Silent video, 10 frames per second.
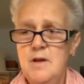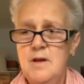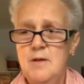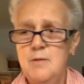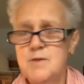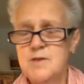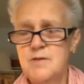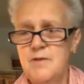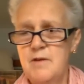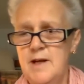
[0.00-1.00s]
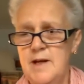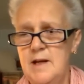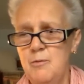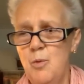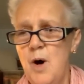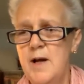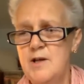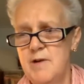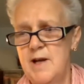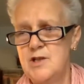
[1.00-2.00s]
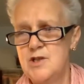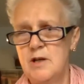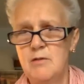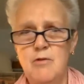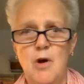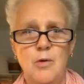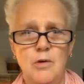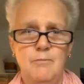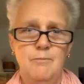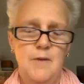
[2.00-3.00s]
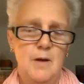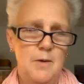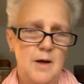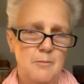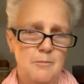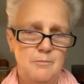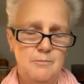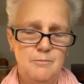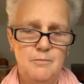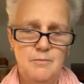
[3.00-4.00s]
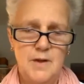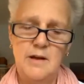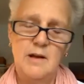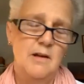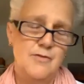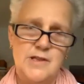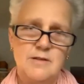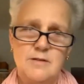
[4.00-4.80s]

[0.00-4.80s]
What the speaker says: it was a very wide-ranging role, and I loved it.